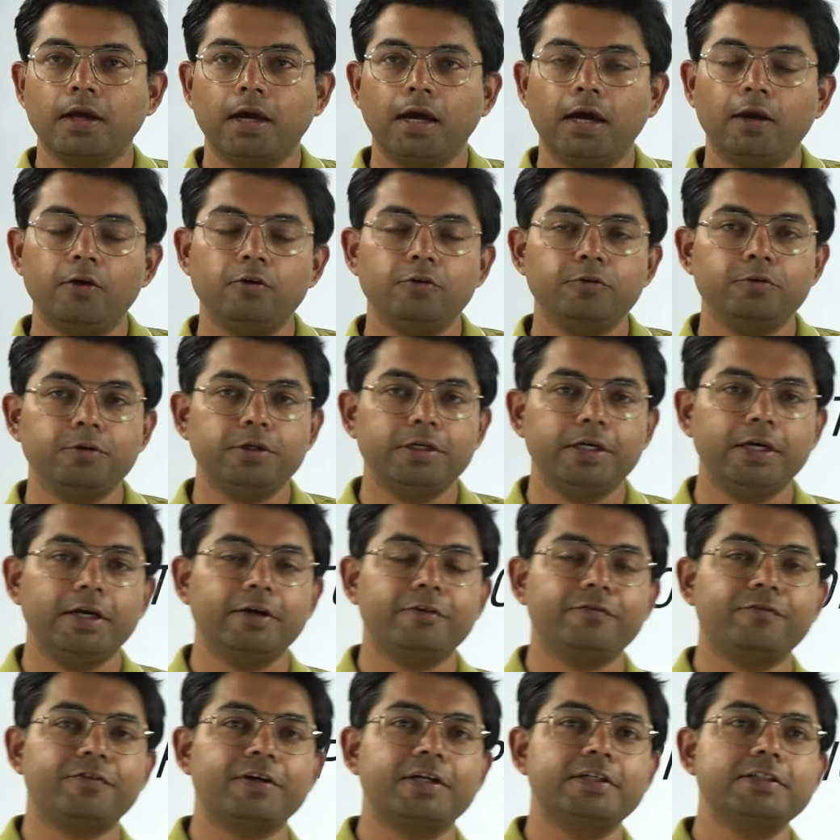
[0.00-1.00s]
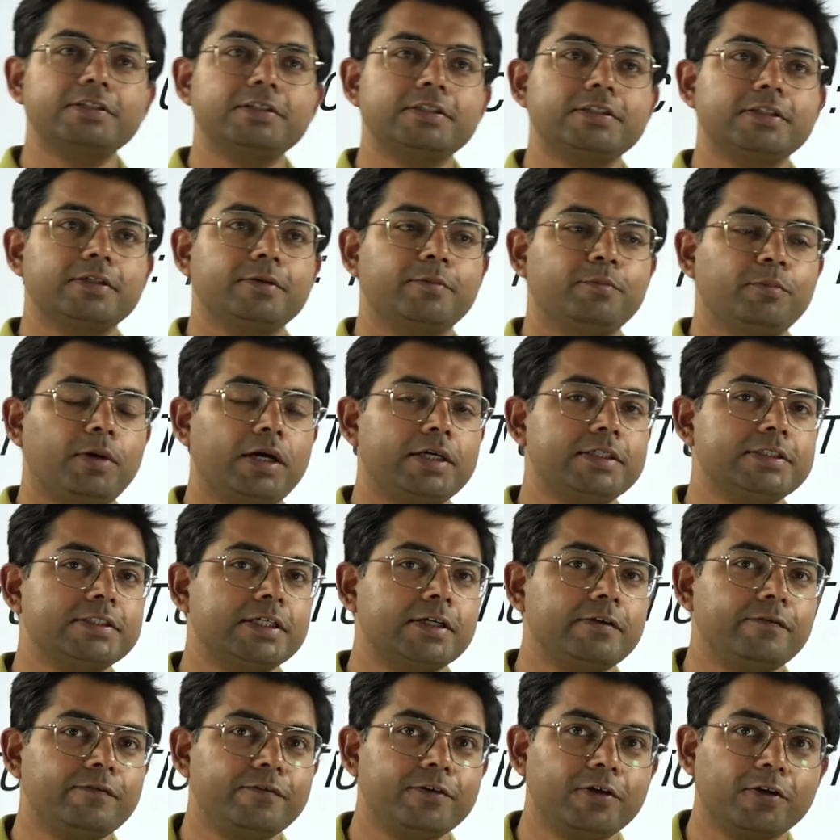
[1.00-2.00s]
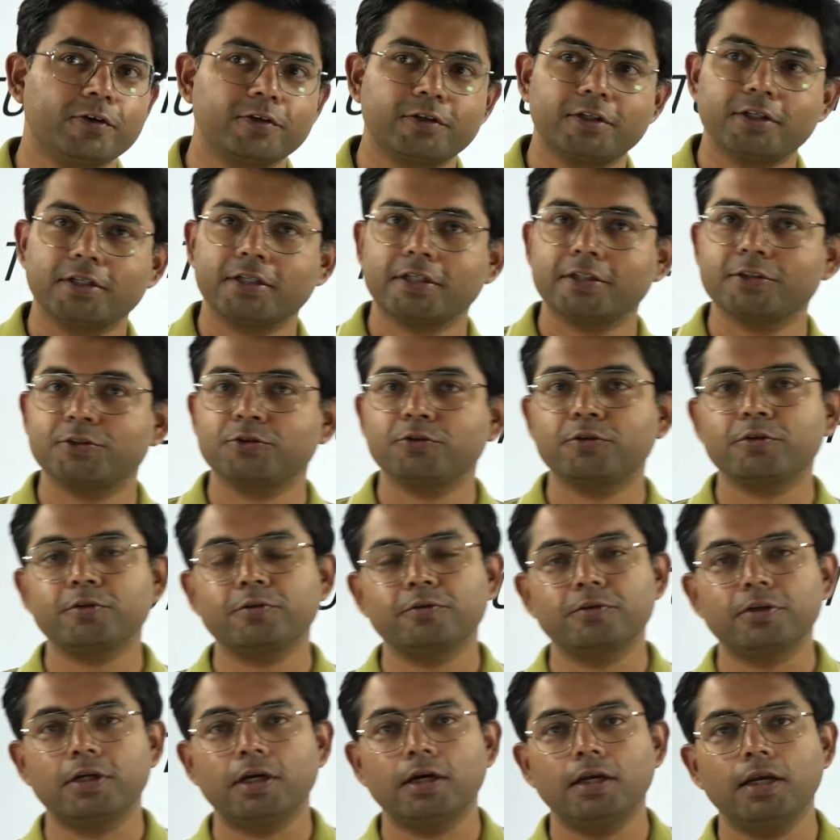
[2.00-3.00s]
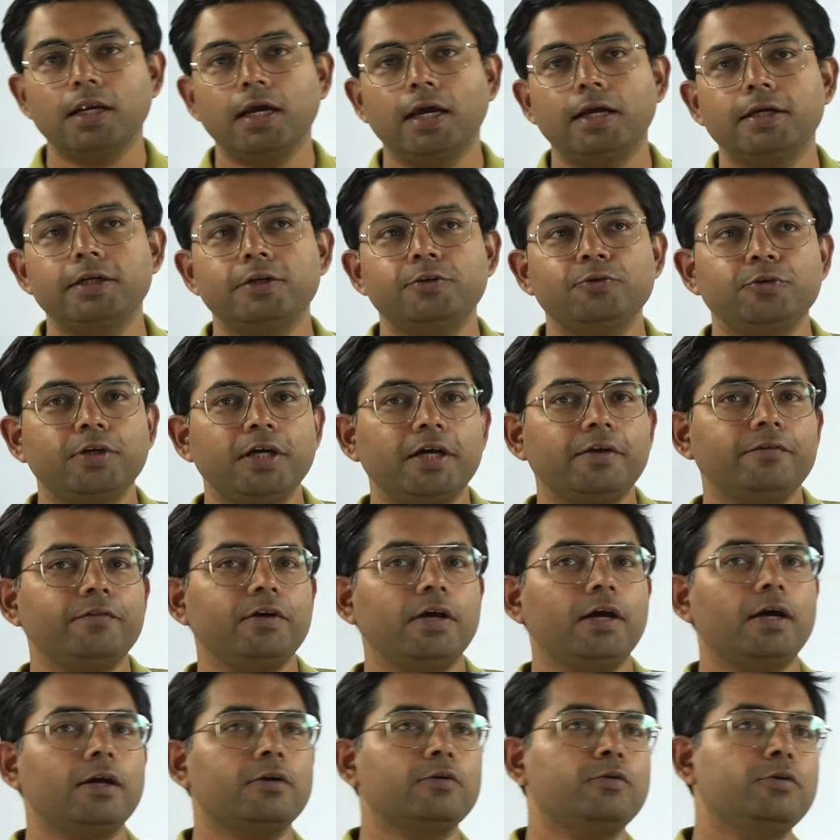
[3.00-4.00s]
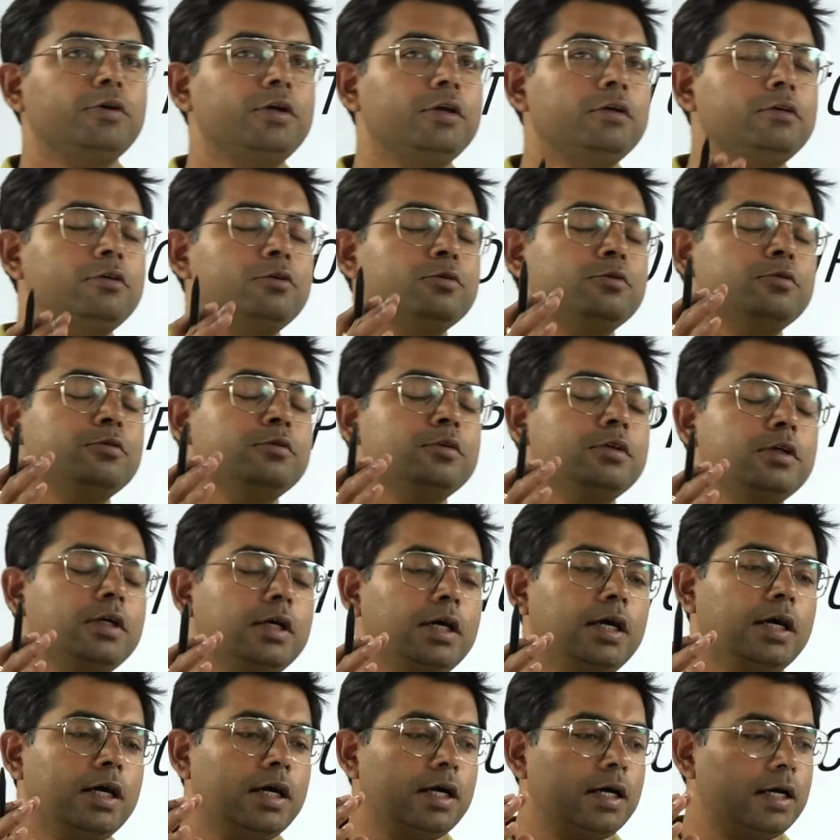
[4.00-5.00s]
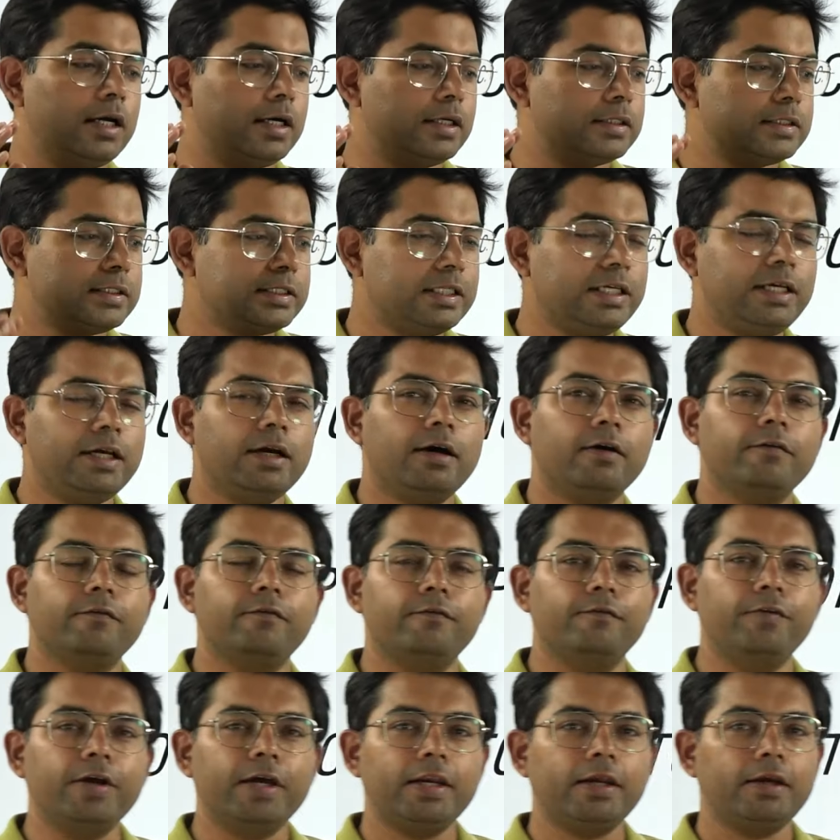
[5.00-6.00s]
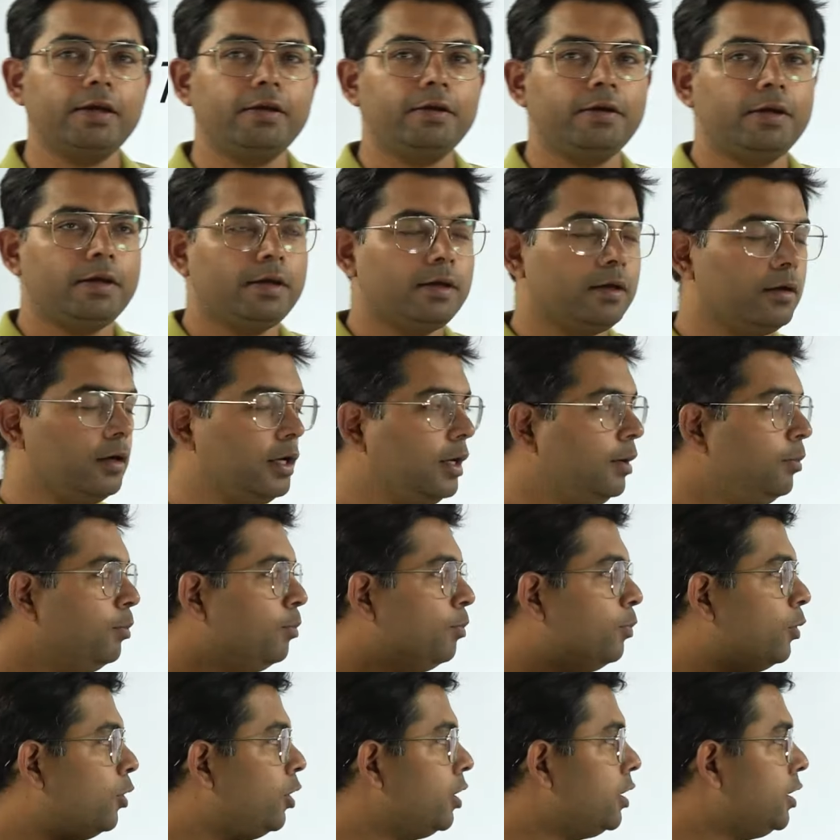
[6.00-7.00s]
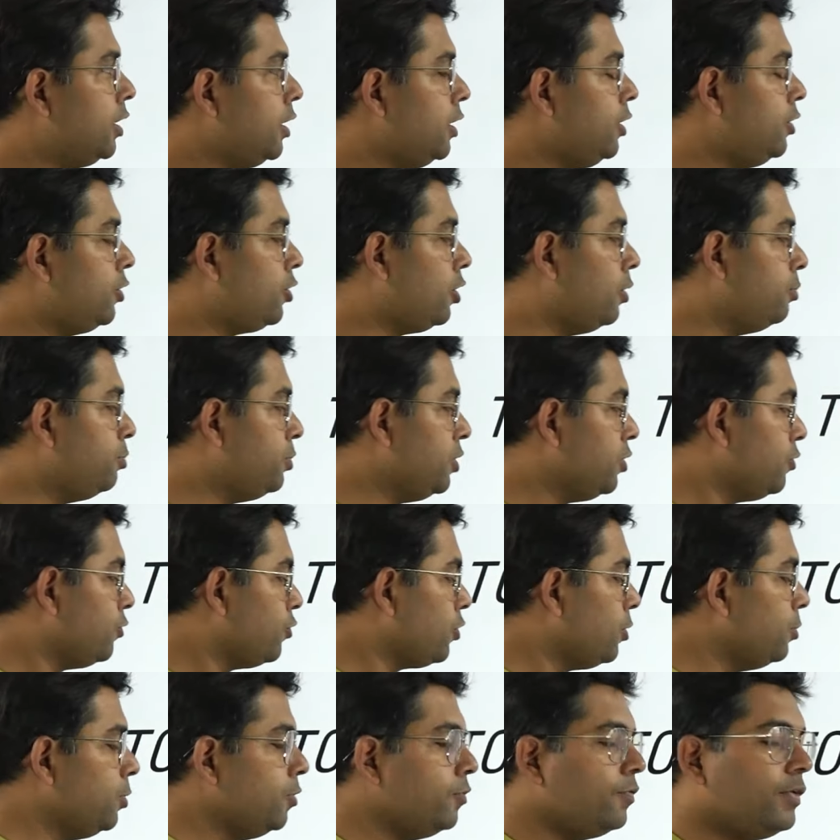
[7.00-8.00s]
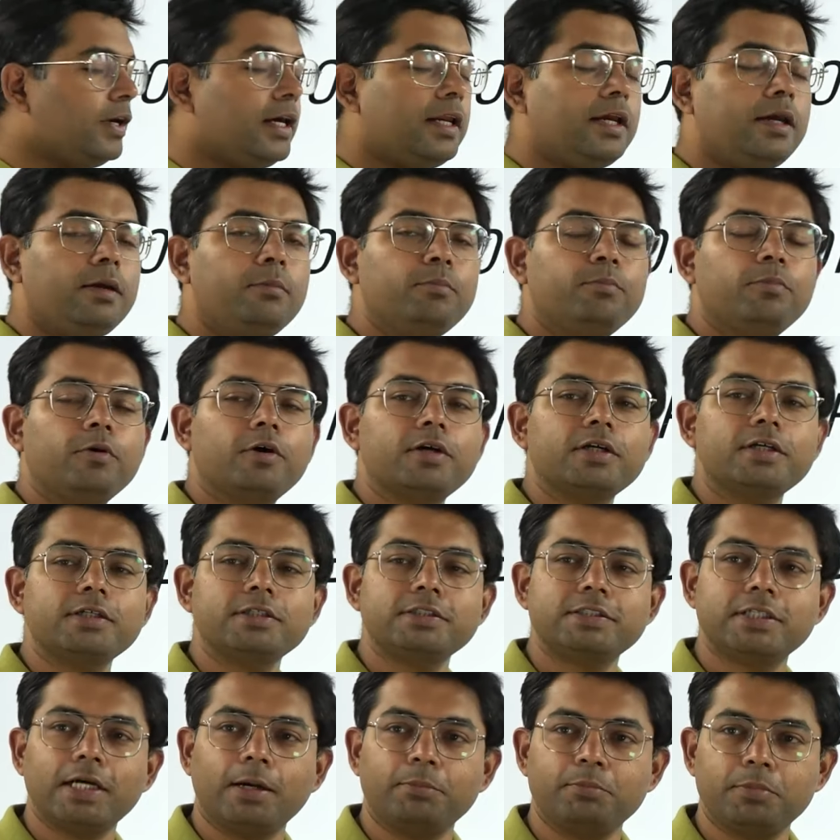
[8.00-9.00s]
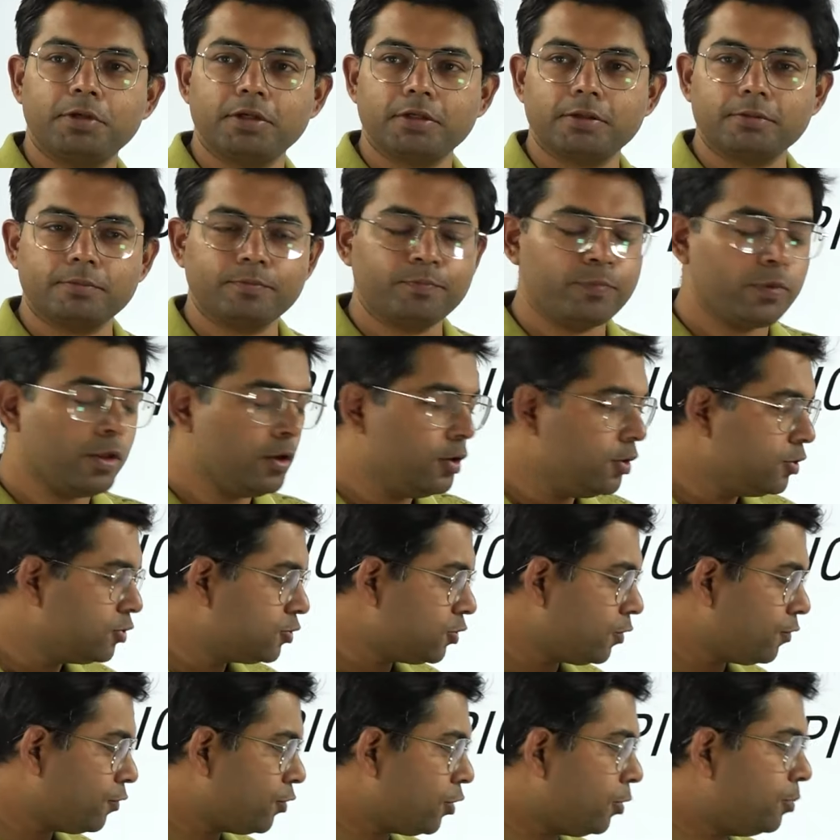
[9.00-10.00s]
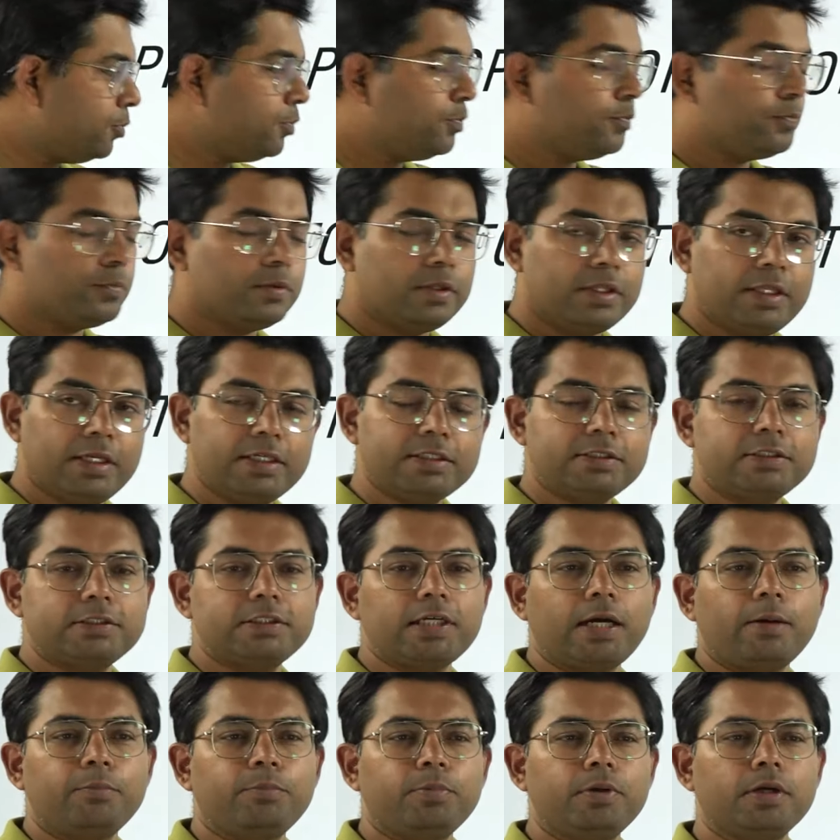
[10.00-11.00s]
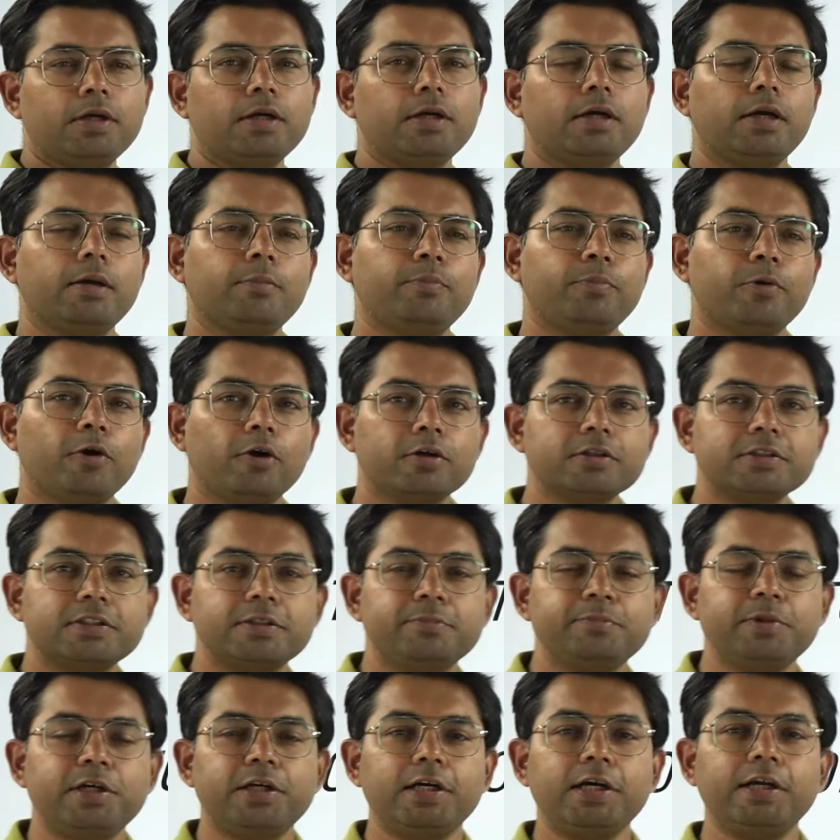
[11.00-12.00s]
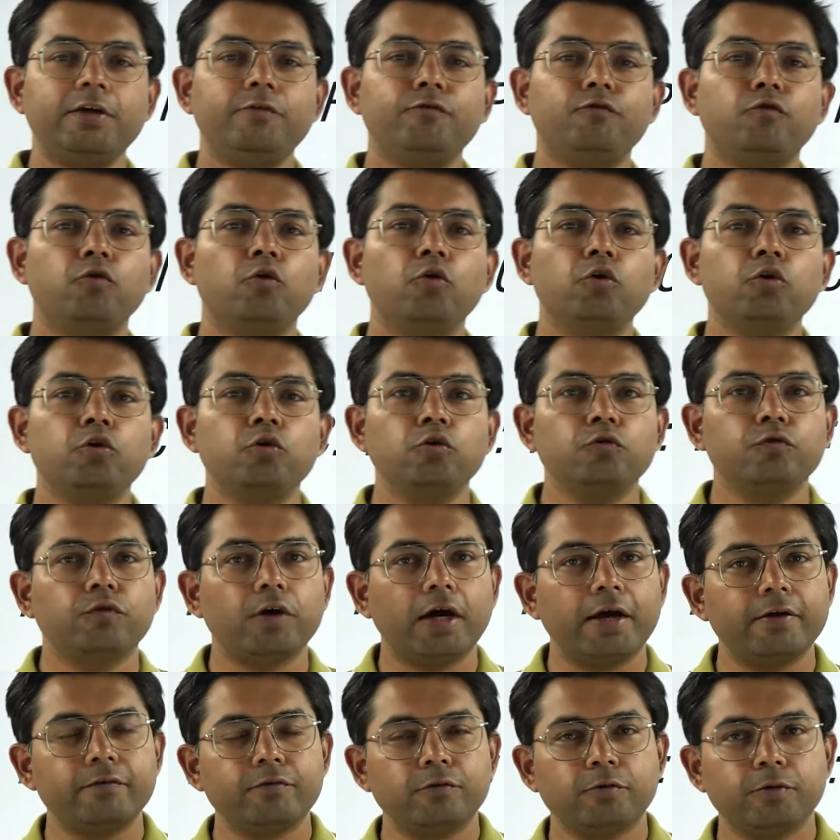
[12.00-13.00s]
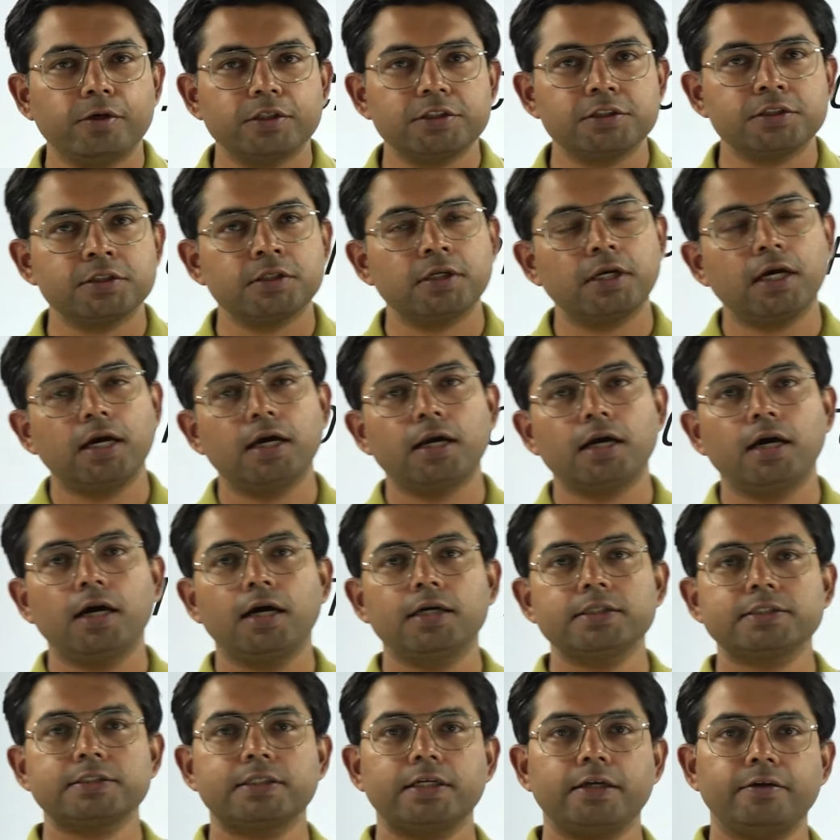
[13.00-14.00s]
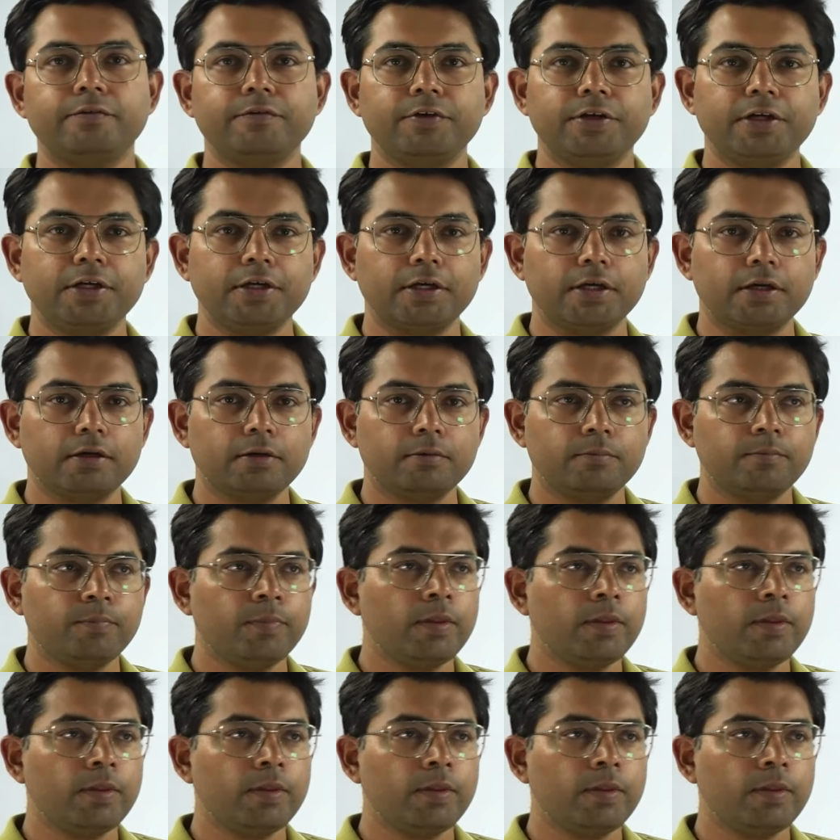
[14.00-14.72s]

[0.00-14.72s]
Hello dear friends, myself Dr. Kishore Kunal, and today we are going to see a very important topic from a very important chapter. So from this chapter approximately 4 to 5 questions are asked every year,